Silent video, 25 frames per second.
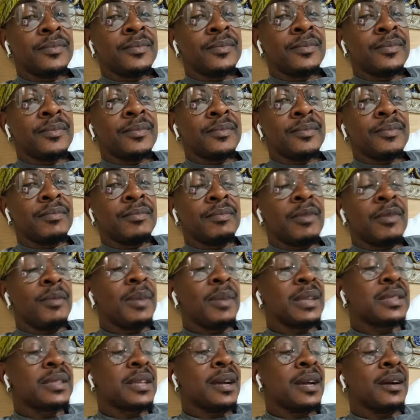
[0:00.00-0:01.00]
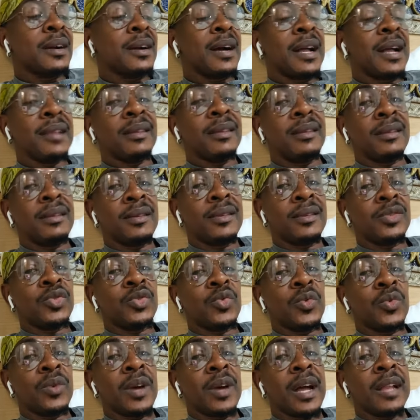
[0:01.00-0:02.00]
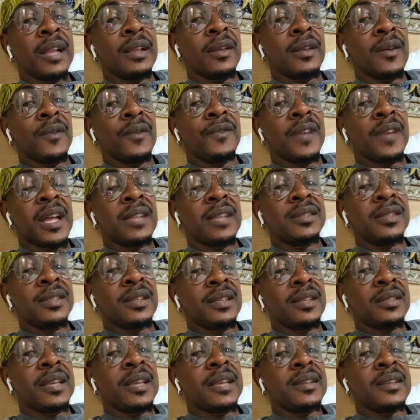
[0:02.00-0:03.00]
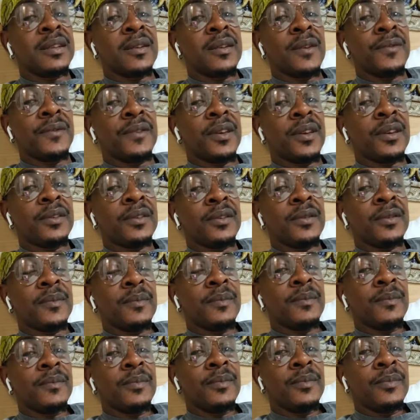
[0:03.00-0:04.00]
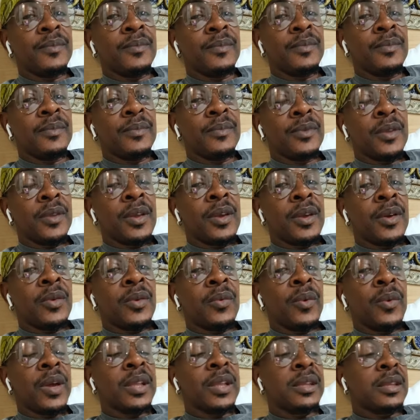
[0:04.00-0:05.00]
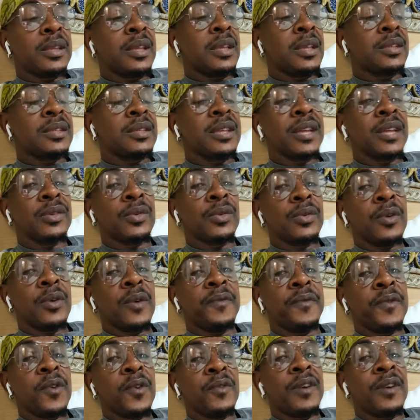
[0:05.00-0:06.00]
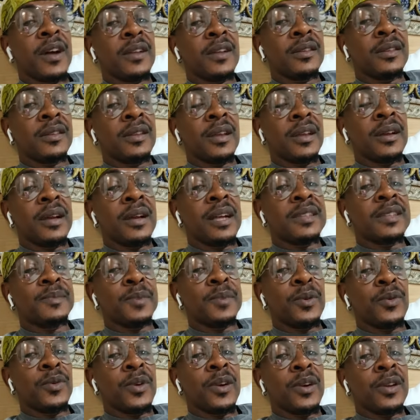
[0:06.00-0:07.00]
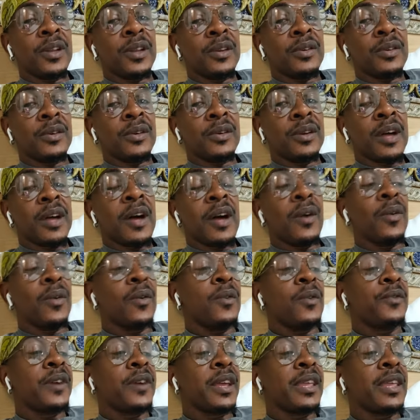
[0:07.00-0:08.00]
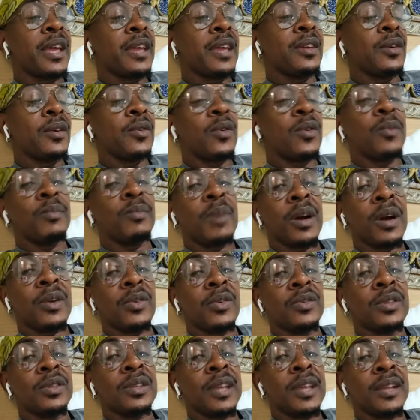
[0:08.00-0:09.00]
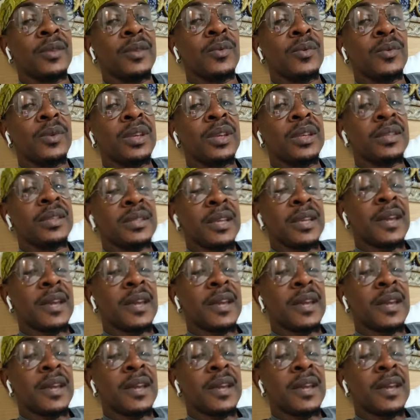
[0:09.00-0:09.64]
Remember say God, true God love you and Jesus love you, you know. When things get rough over the gospel world, you know, uh, over here you come back and tell we say,